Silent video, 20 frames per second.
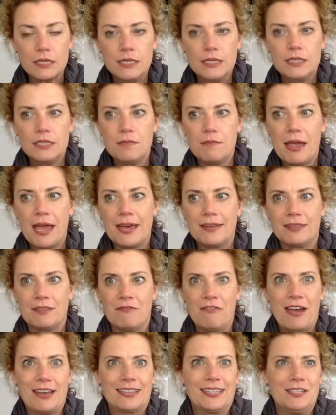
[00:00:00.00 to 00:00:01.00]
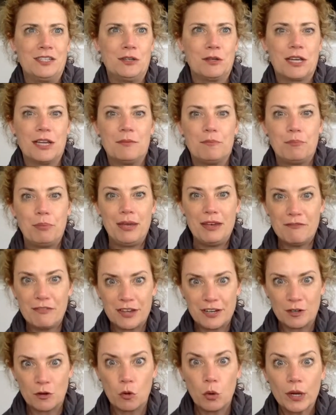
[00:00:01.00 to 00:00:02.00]
in demand. The fact that you can
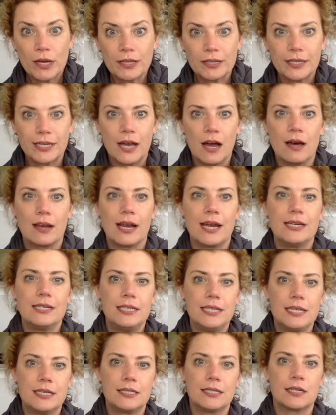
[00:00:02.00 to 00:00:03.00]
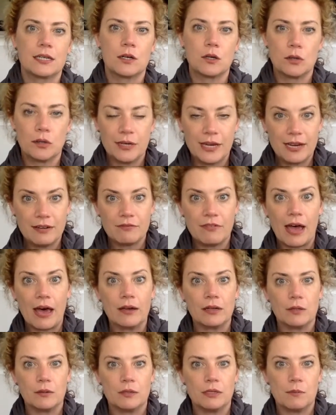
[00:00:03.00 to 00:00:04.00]
pivot quickly on ideas and create
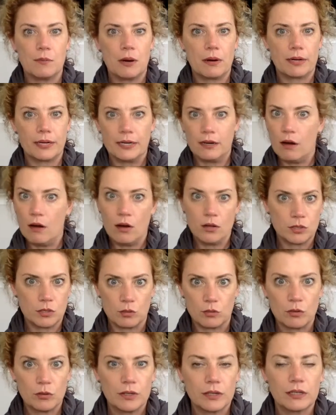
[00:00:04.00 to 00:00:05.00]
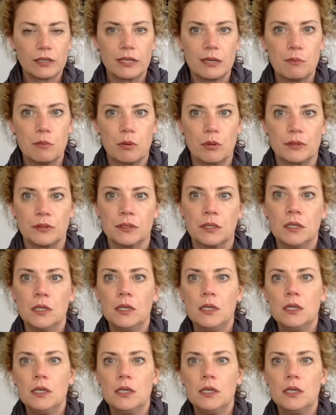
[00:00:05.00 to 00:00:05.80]
value in the market, also critically important.